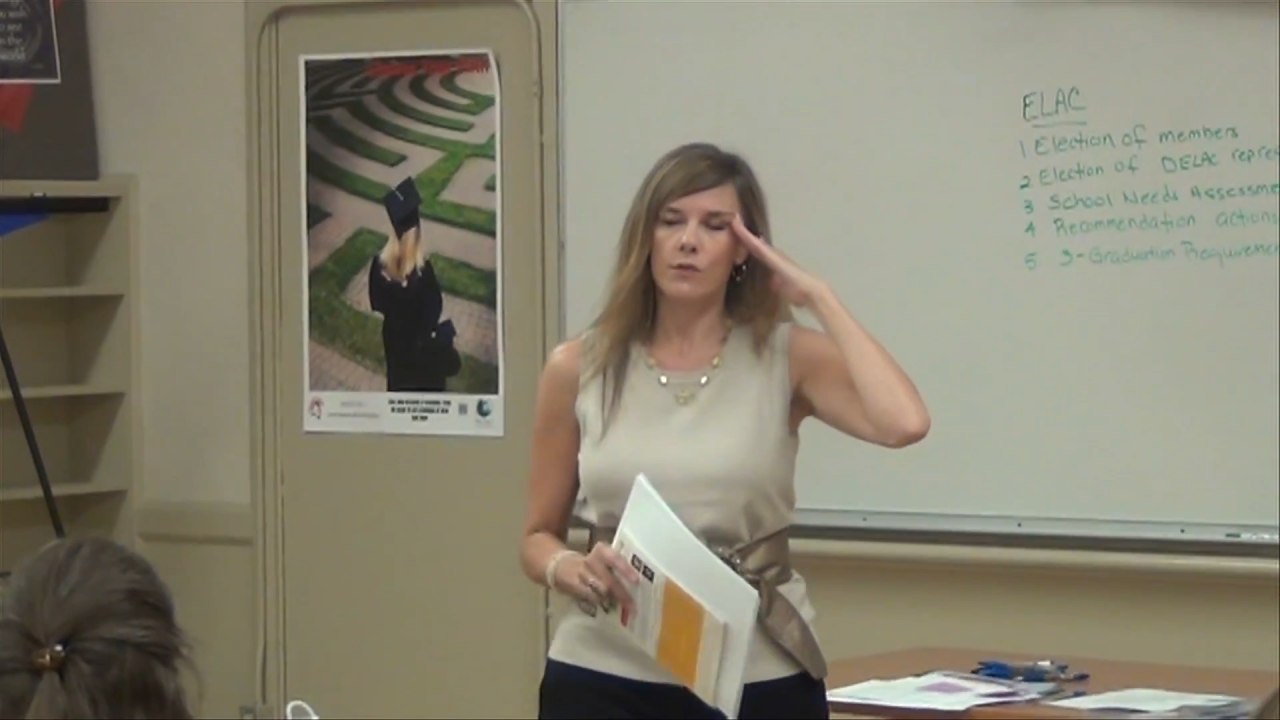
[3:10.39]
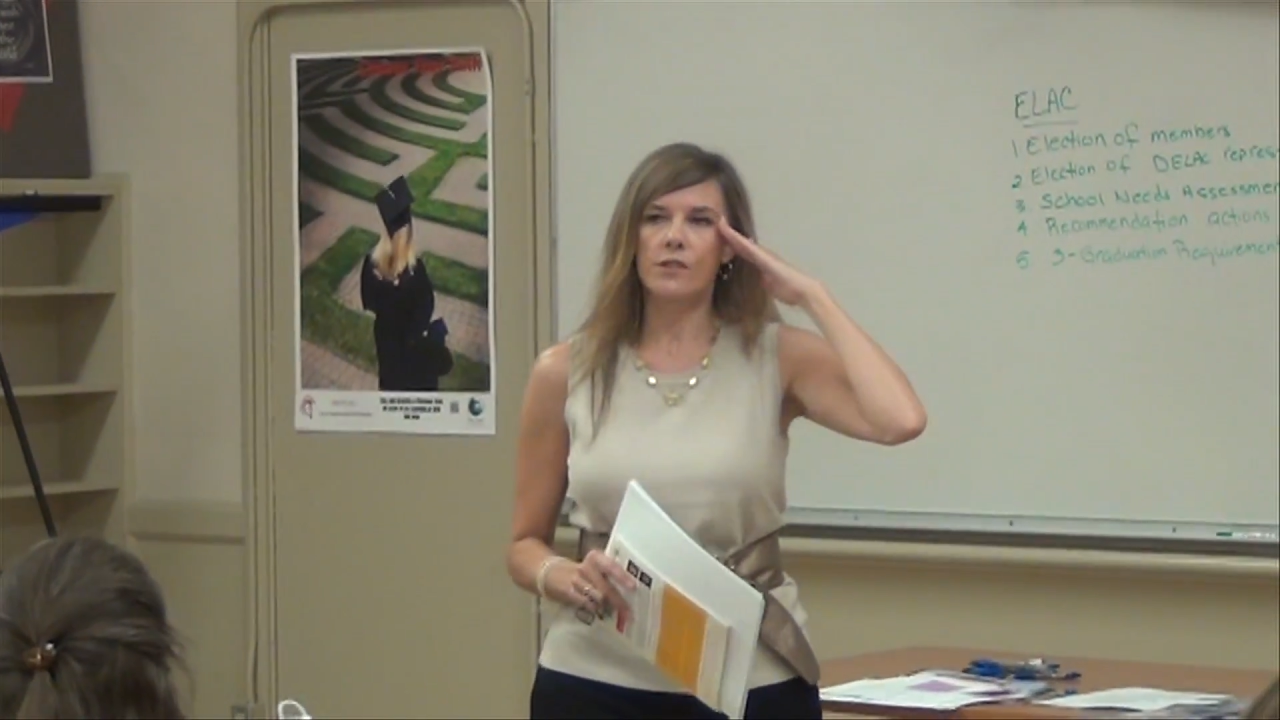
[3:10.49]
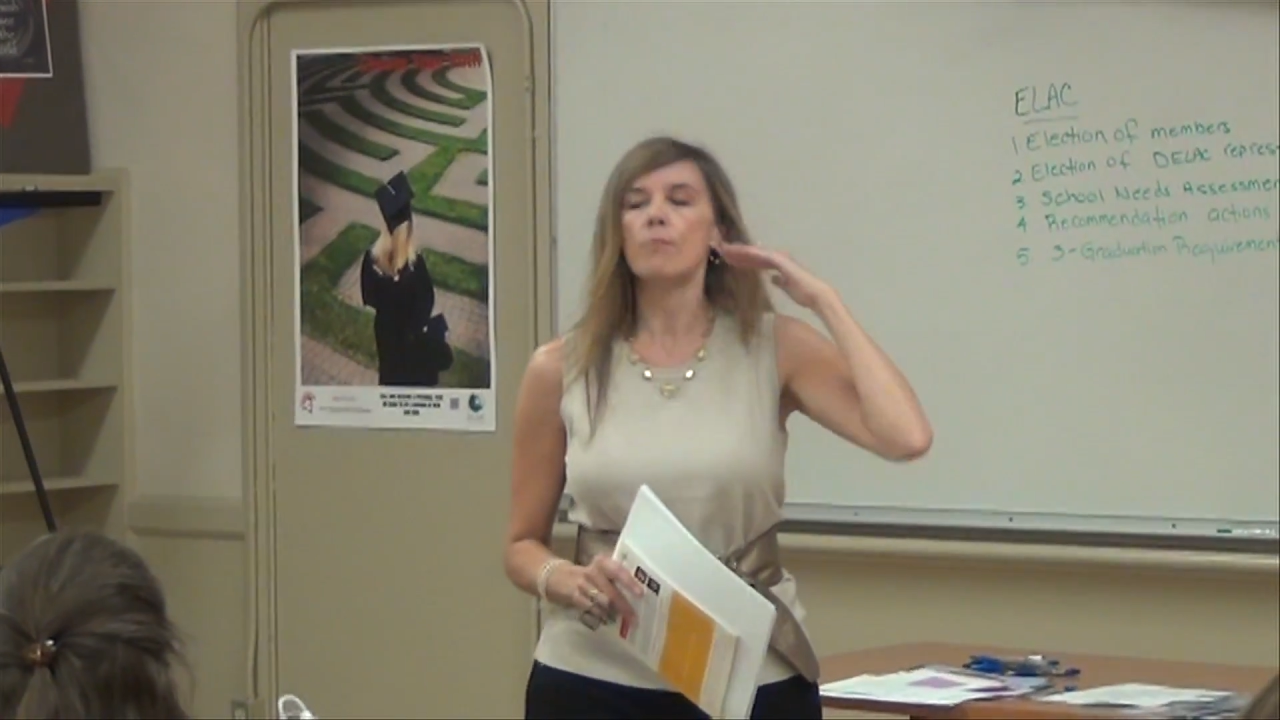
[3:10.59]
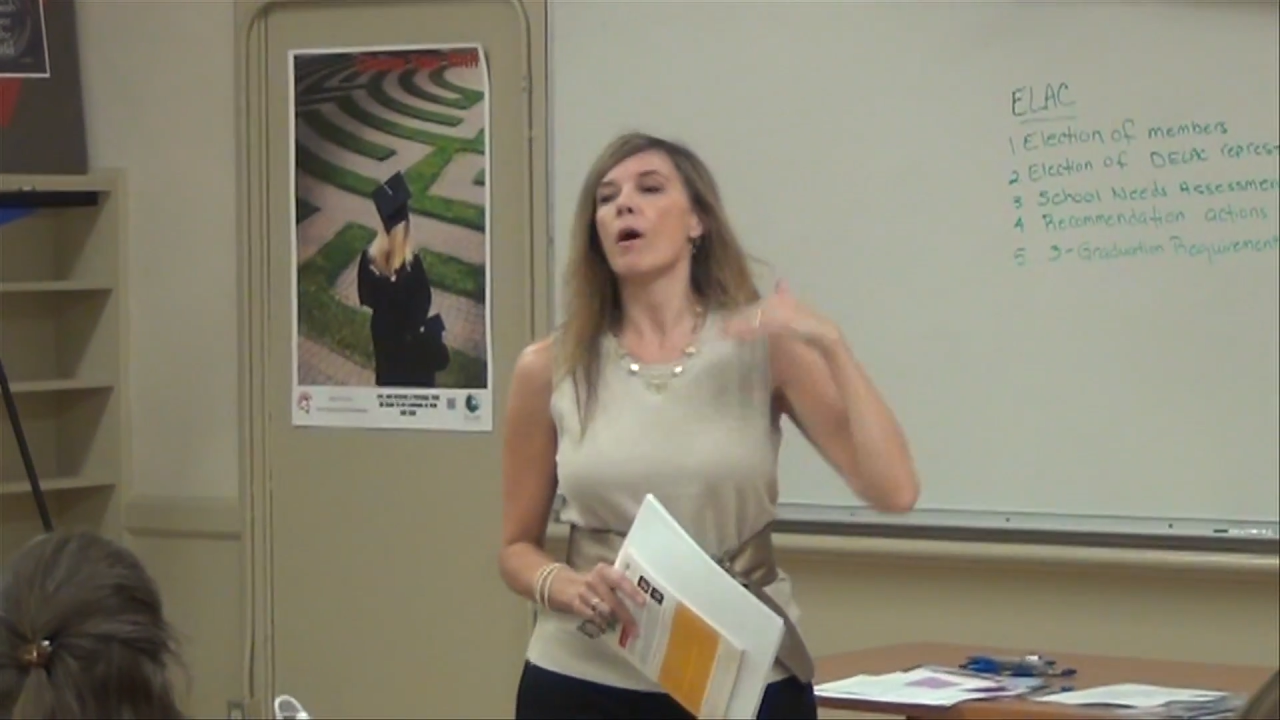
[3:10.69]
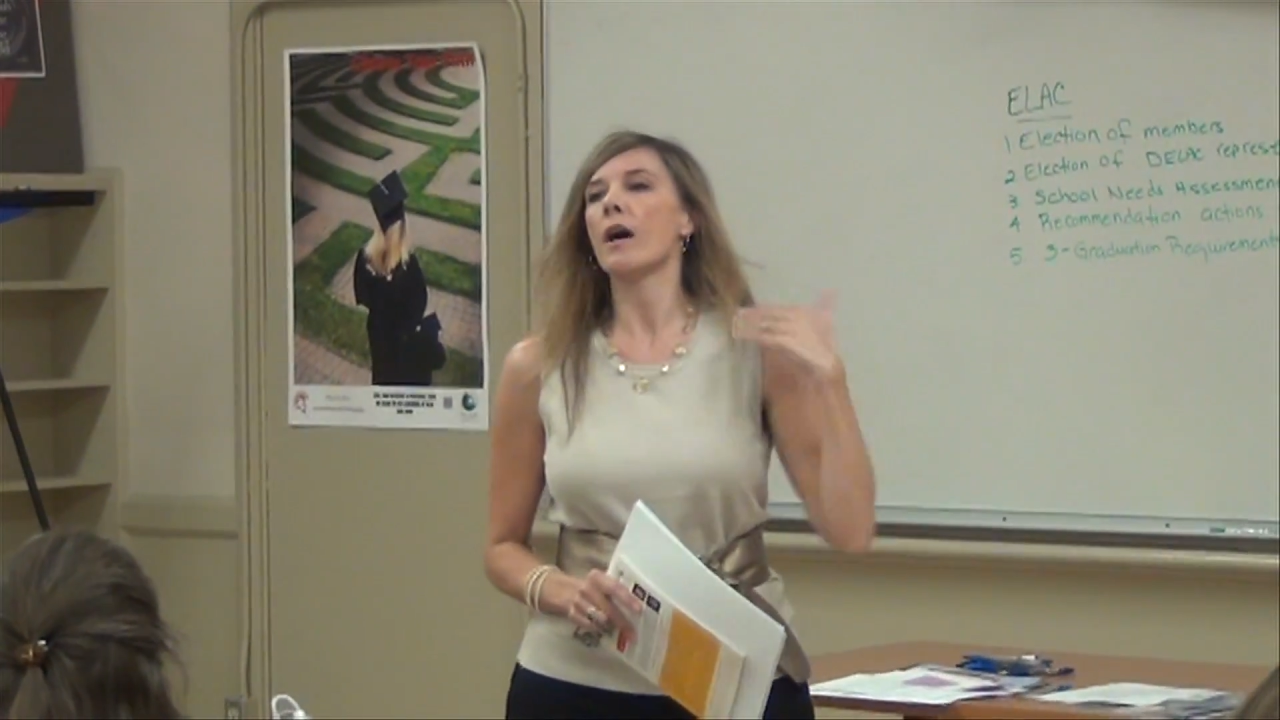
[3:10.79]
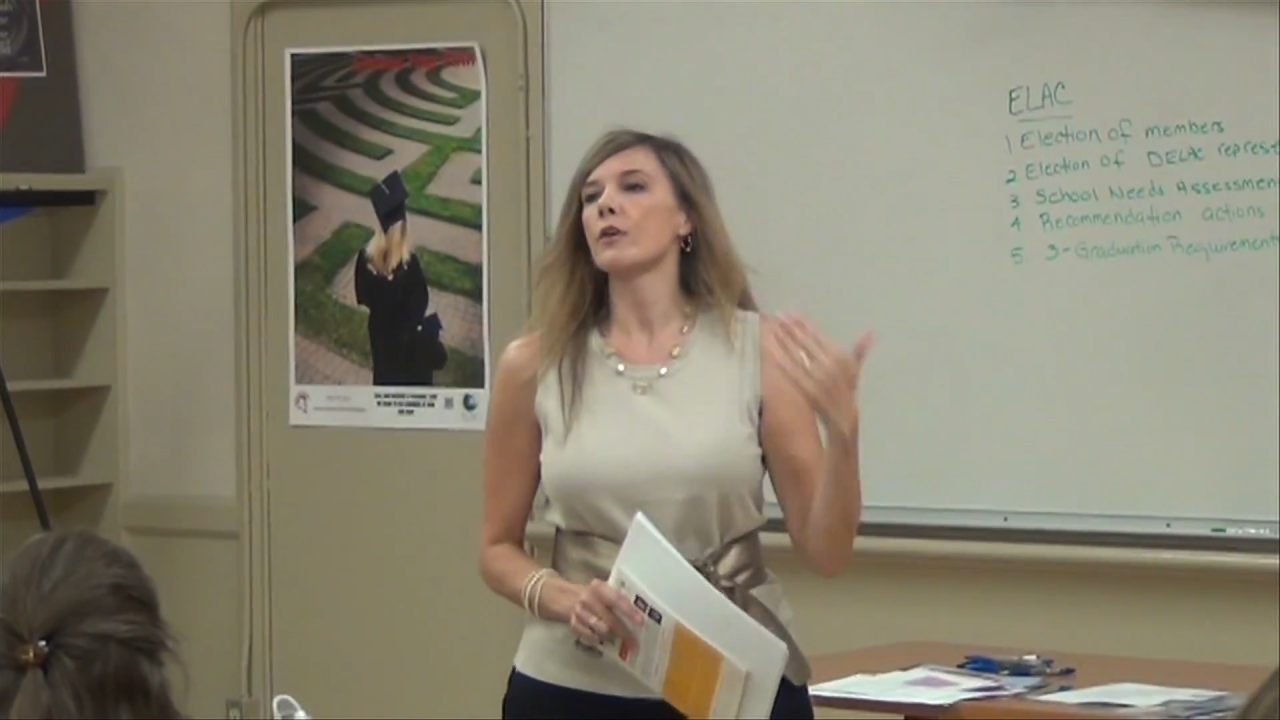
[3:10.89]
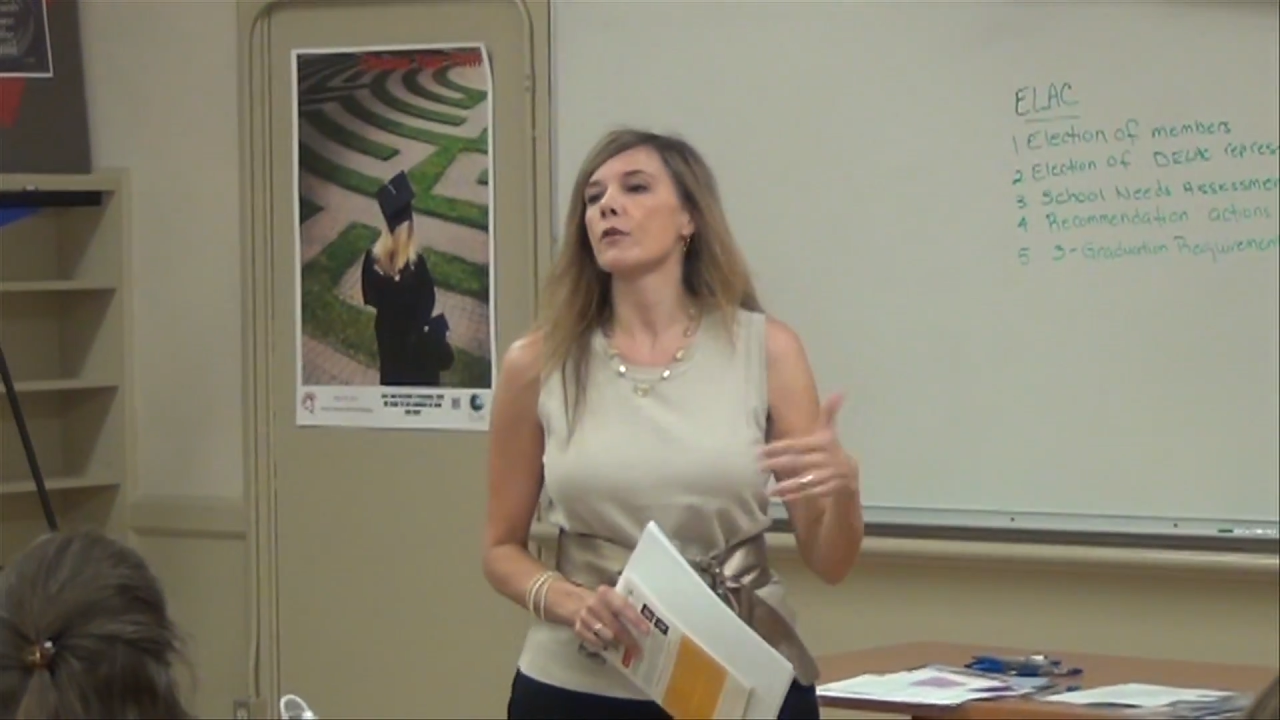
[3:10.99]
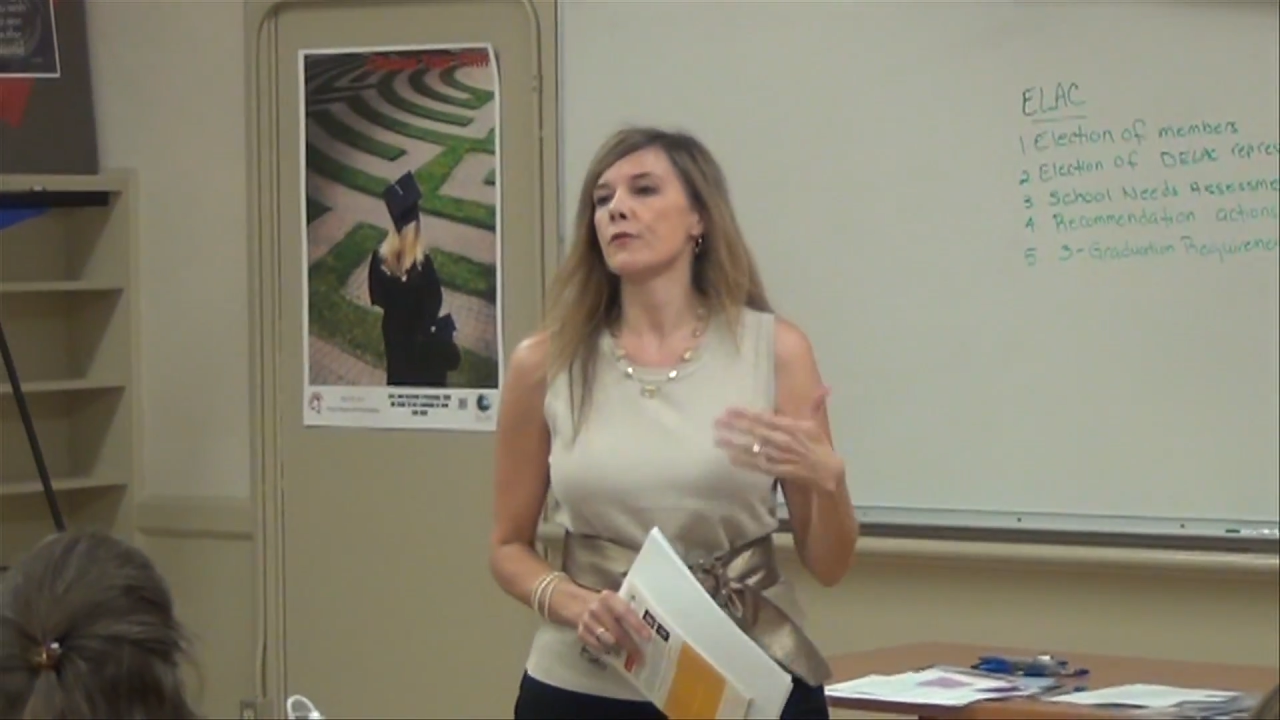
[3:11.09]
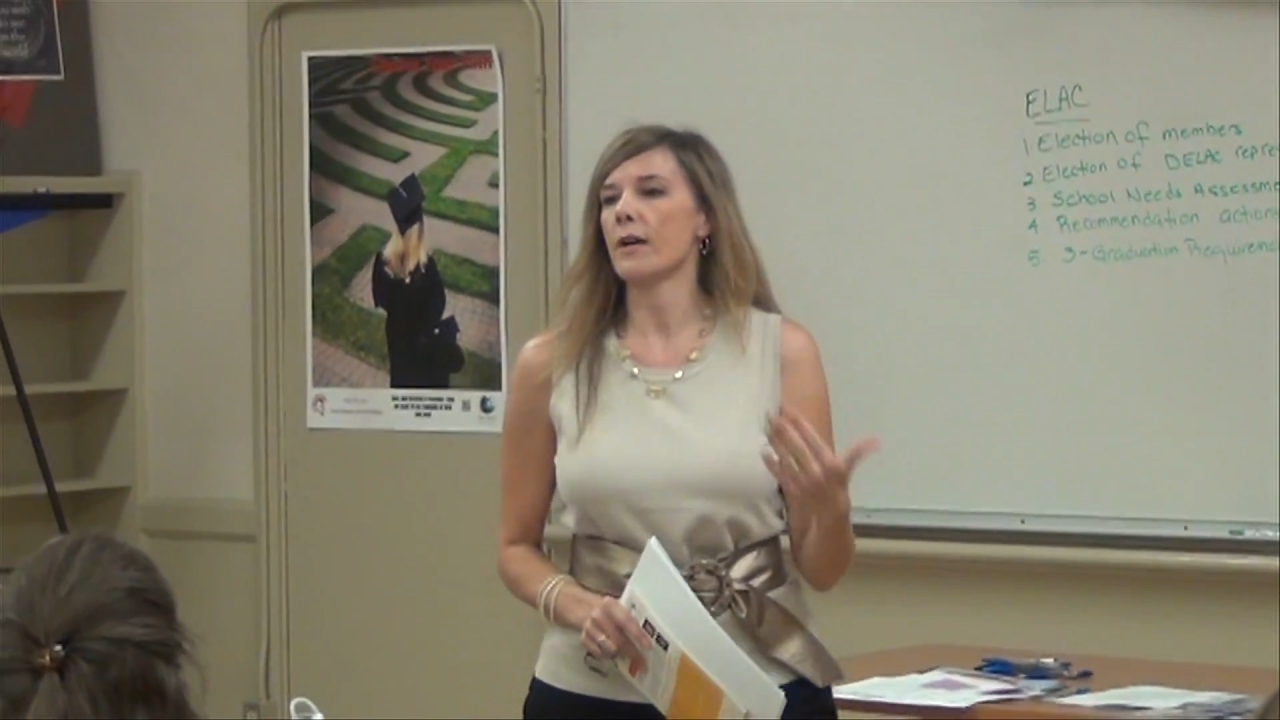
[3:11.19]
to model